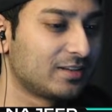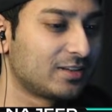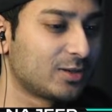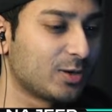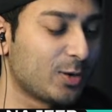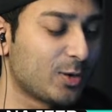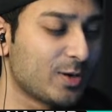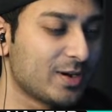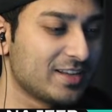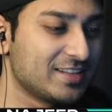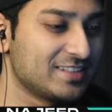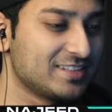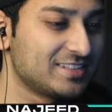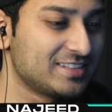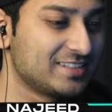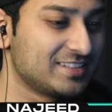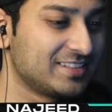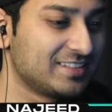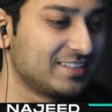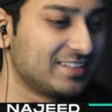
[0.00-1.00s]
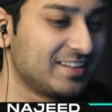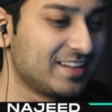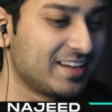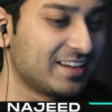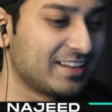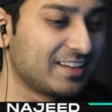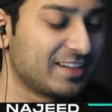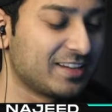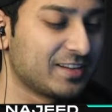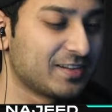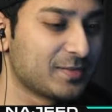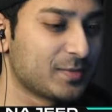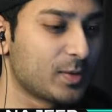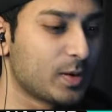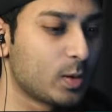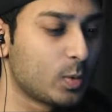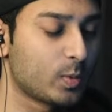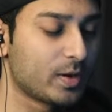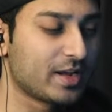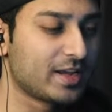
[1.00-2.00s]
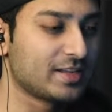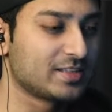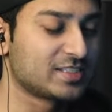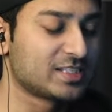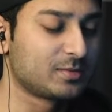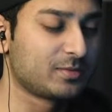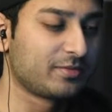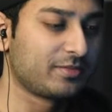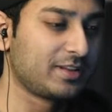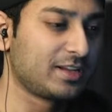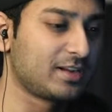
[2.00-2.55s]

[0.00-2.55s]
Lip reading: toys that give away some of